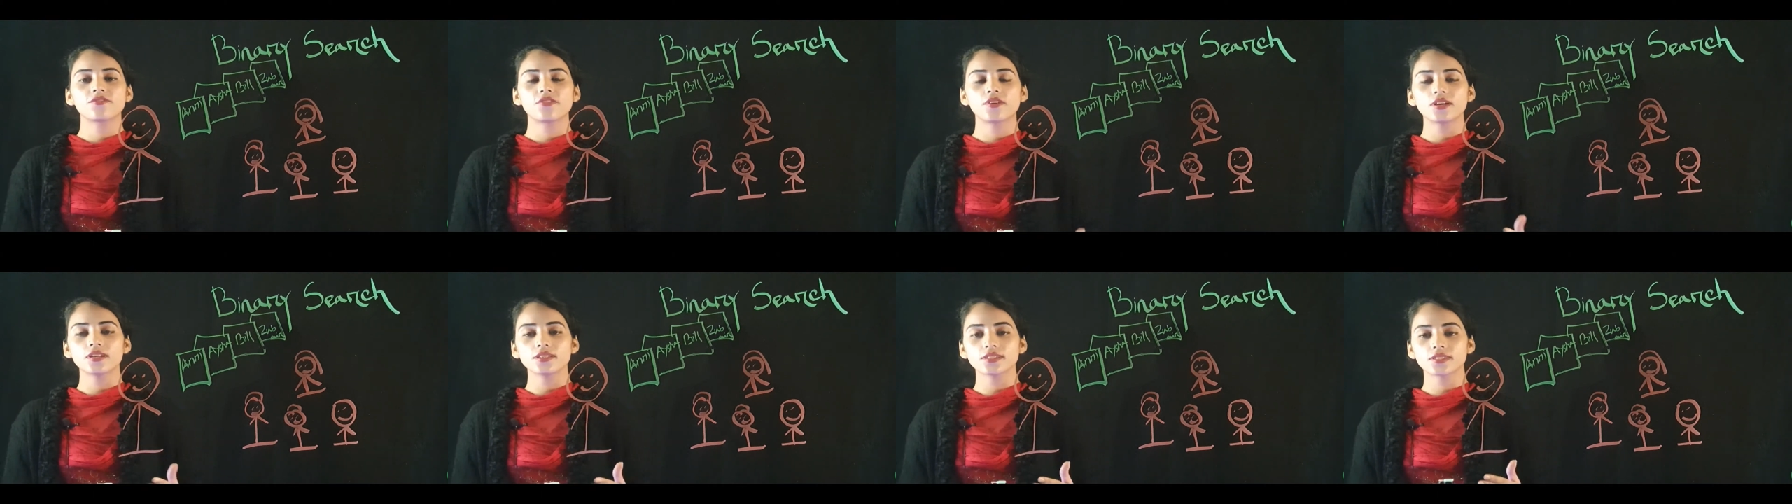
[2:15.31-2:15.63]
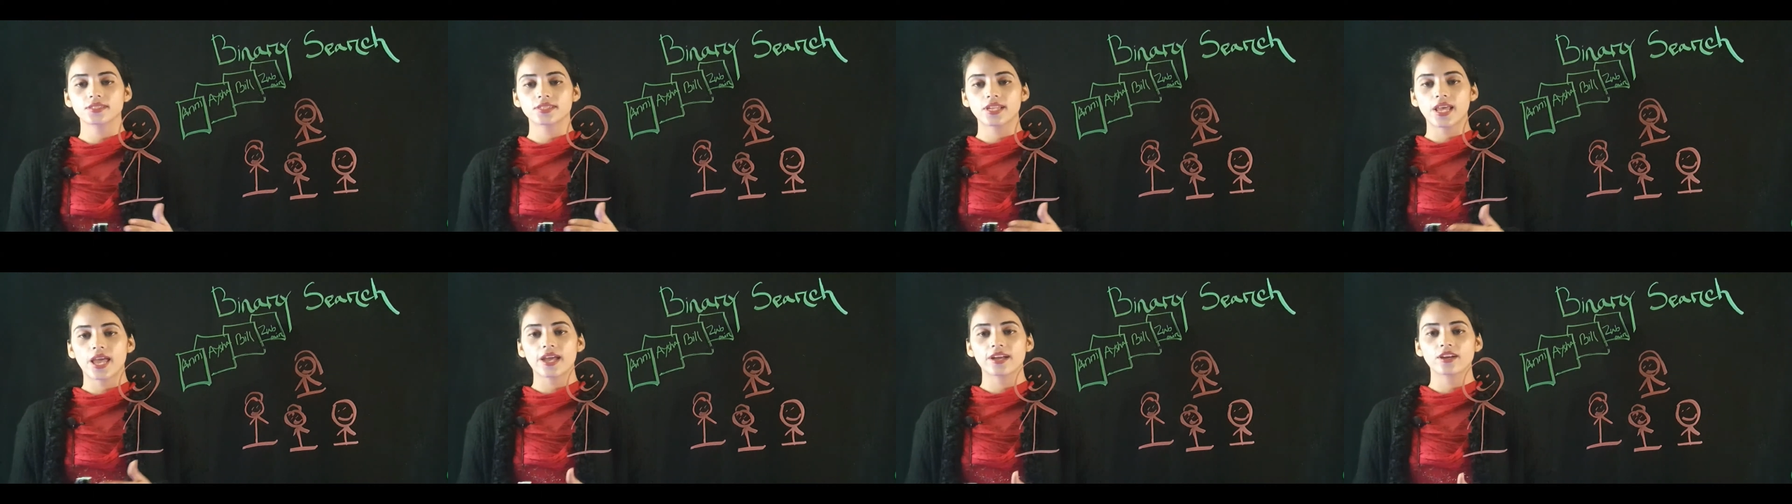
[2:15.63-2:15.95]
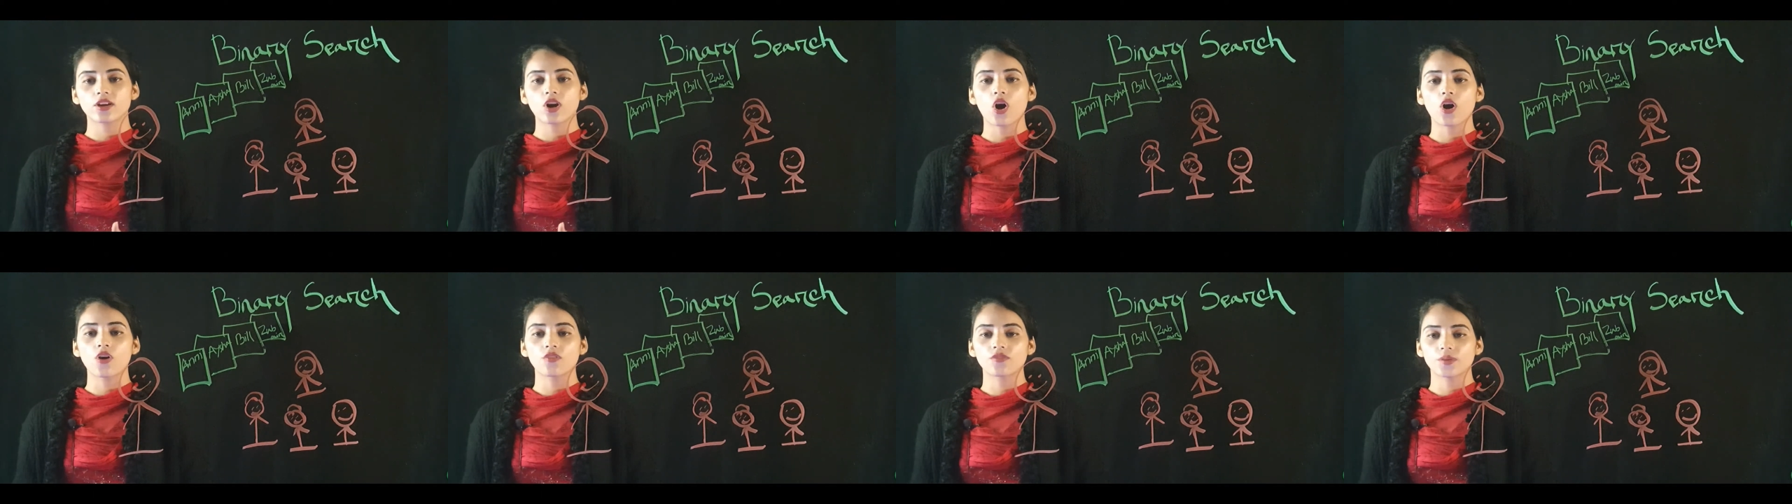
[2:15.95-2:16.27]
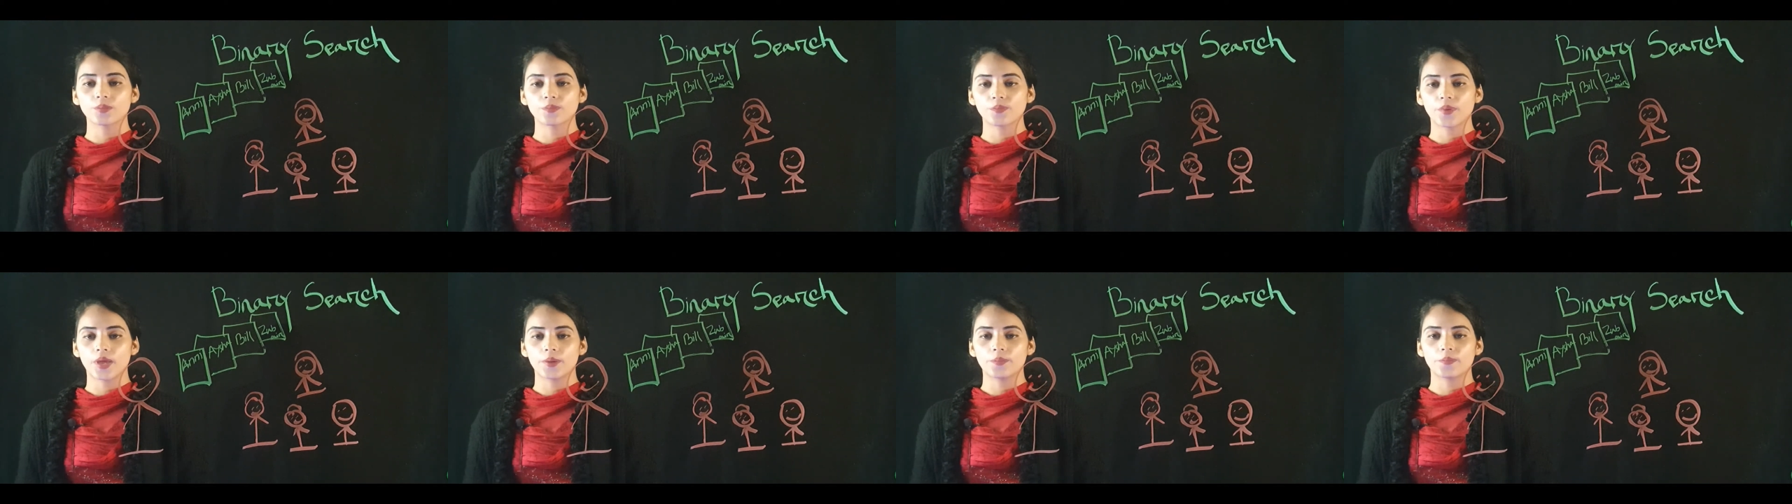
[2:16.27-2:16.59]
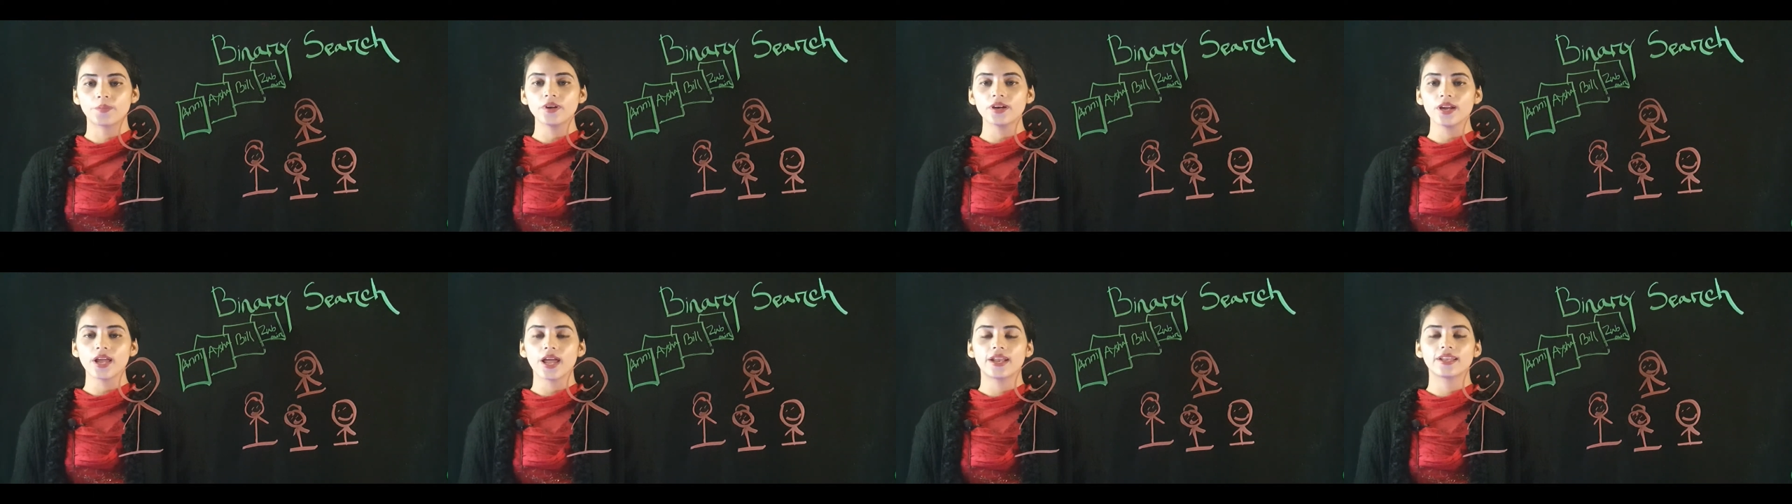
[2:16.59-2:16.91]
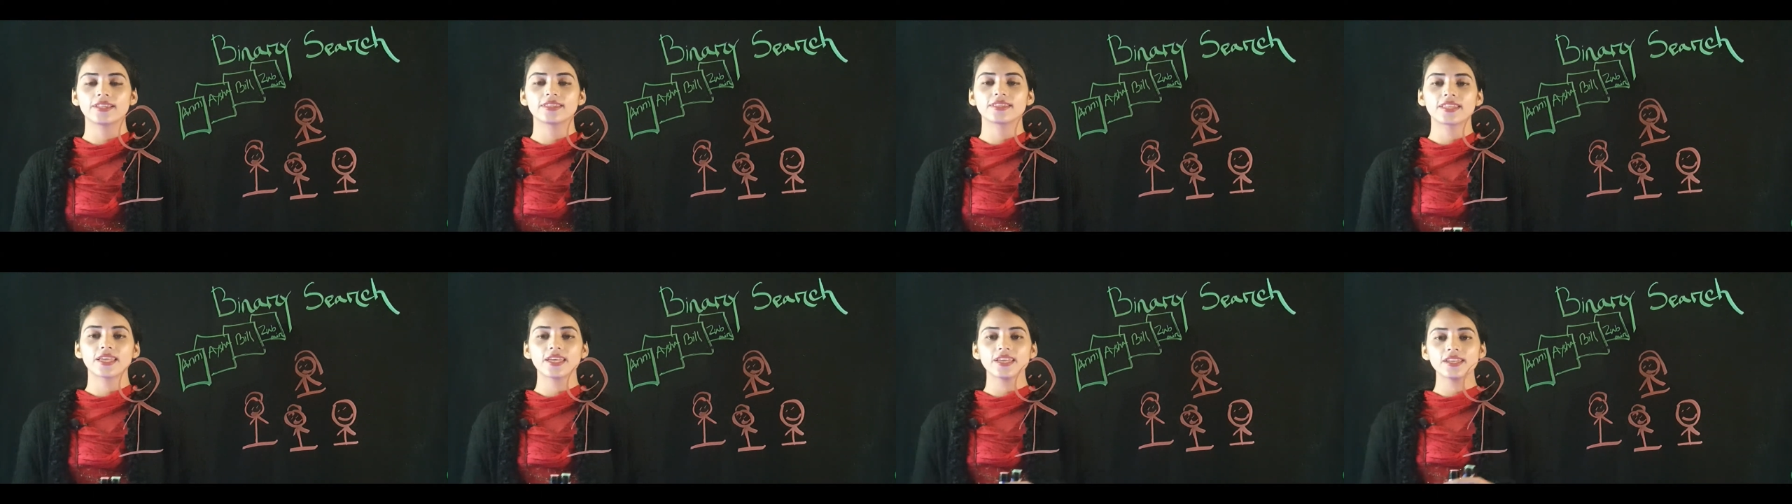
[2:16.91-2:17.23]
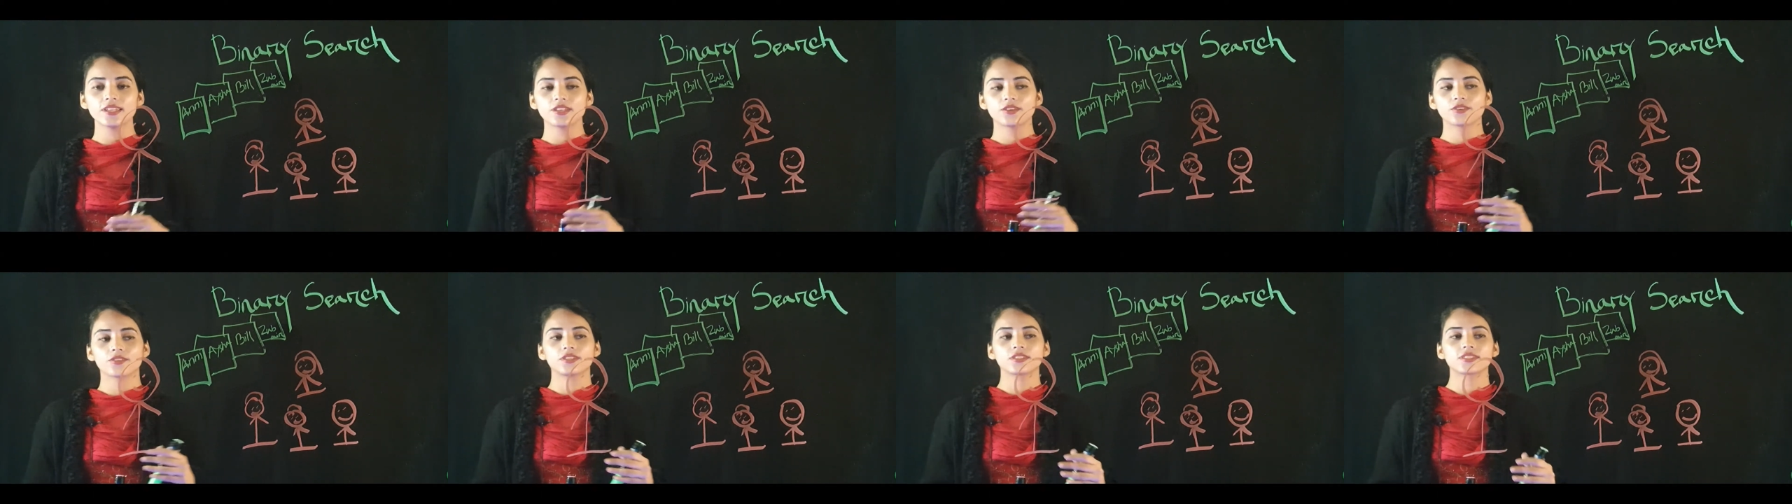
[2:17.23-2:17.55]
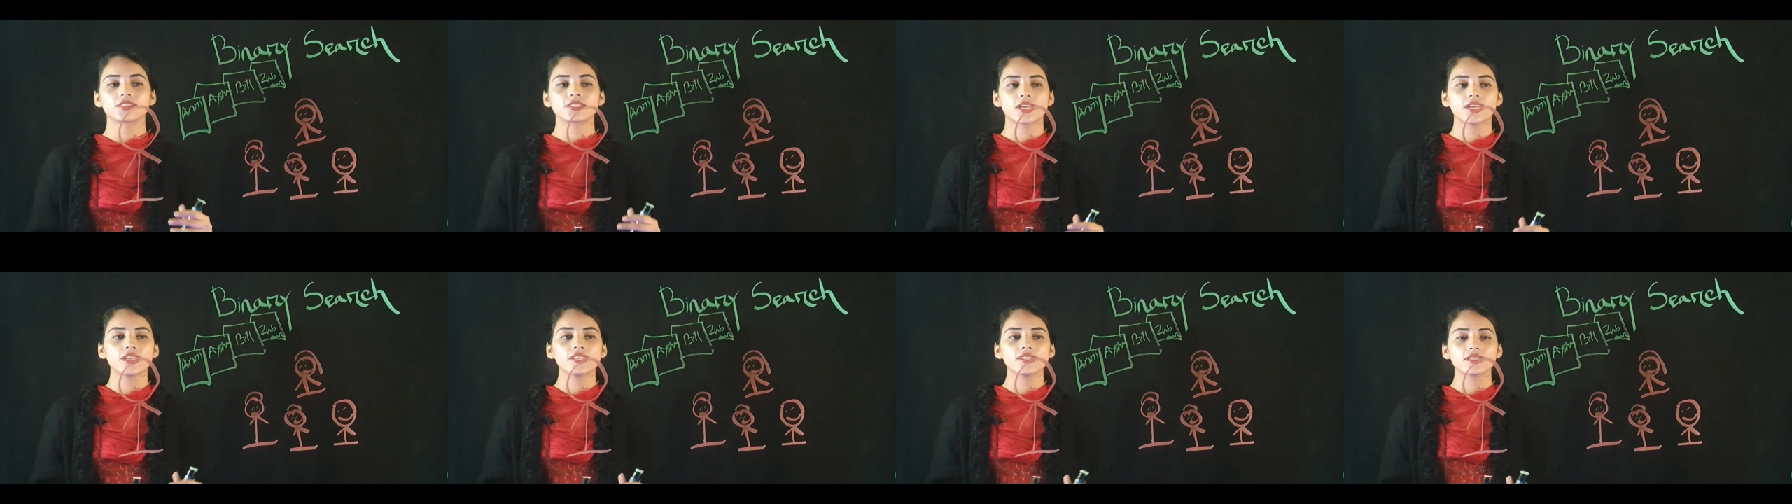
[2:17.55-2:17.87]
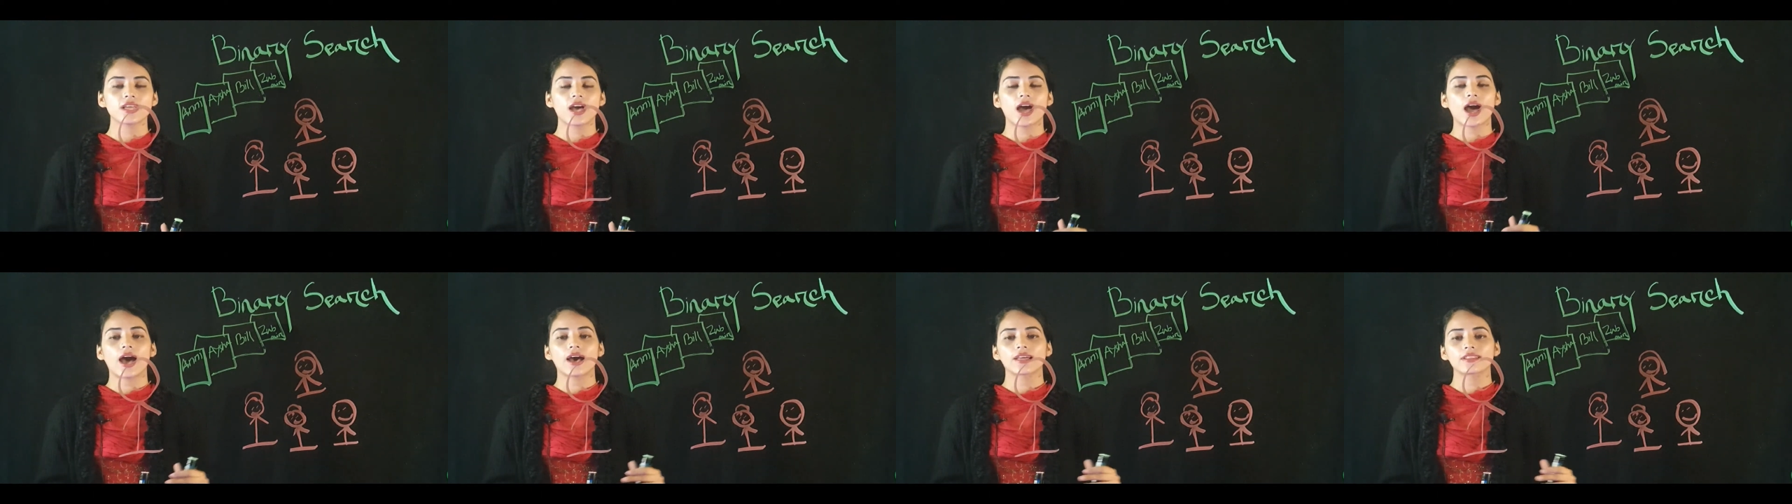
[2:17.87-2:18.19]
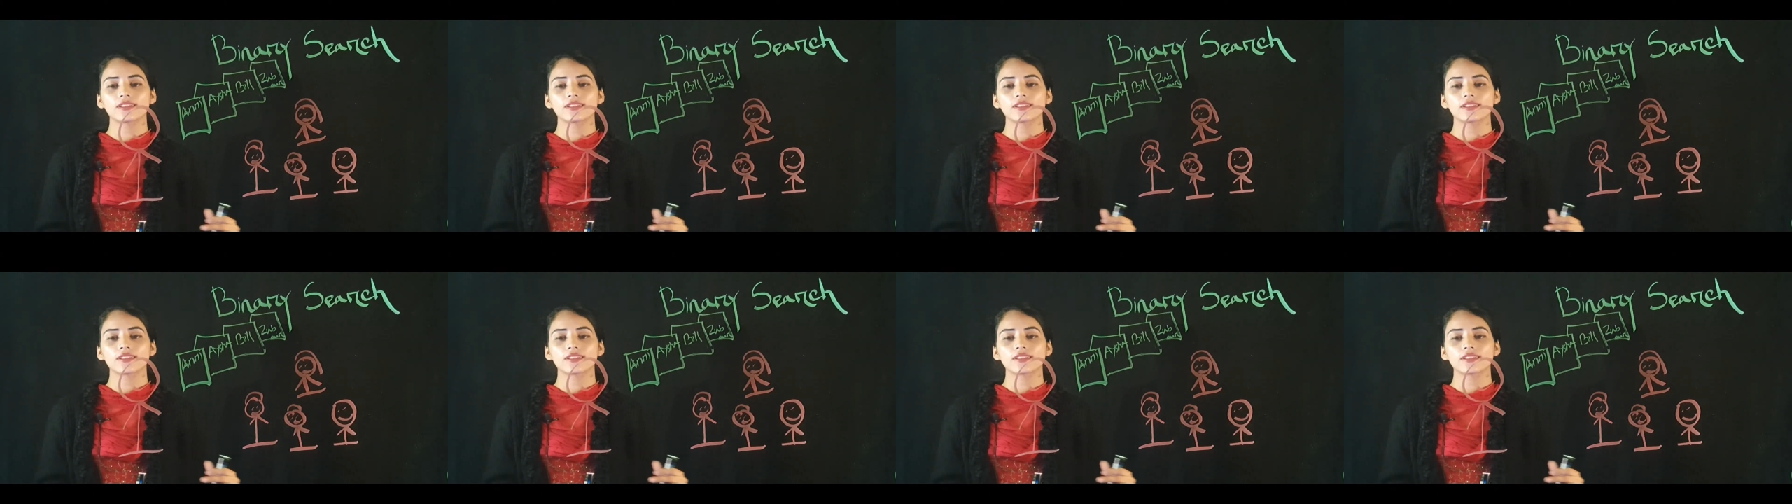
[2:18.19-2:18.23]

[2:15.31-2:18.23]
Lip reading: first stack of the paper and then you will take the